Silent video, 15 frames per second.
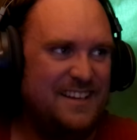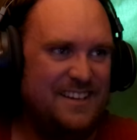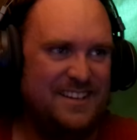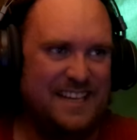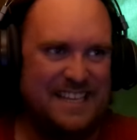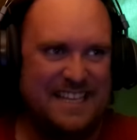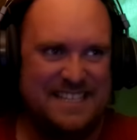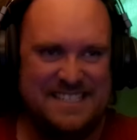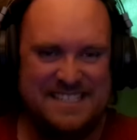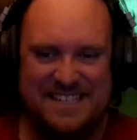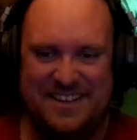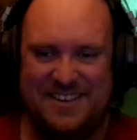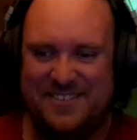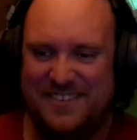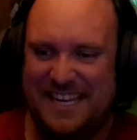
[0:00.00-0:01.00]
Okay, that's
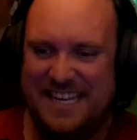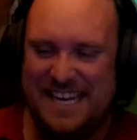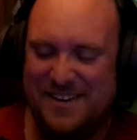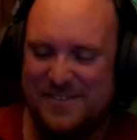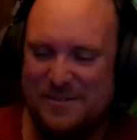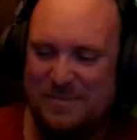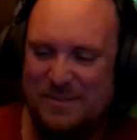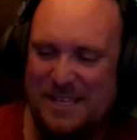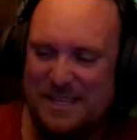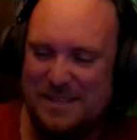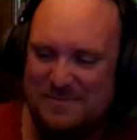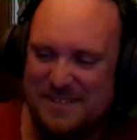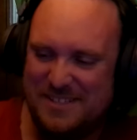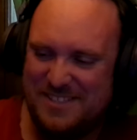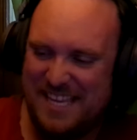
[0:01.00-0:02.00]
enough. I can't even play the
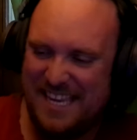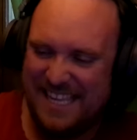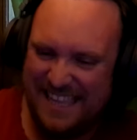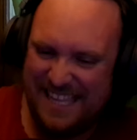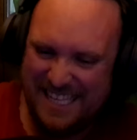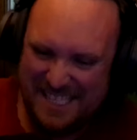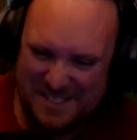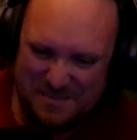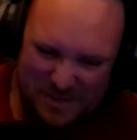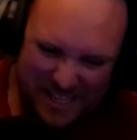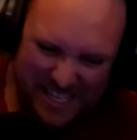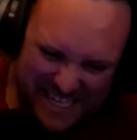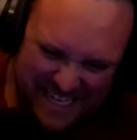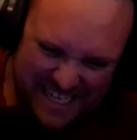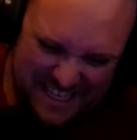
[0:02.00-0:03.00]
music that's
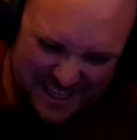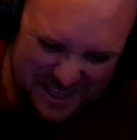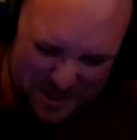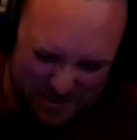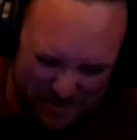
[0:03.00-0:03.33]
playing in the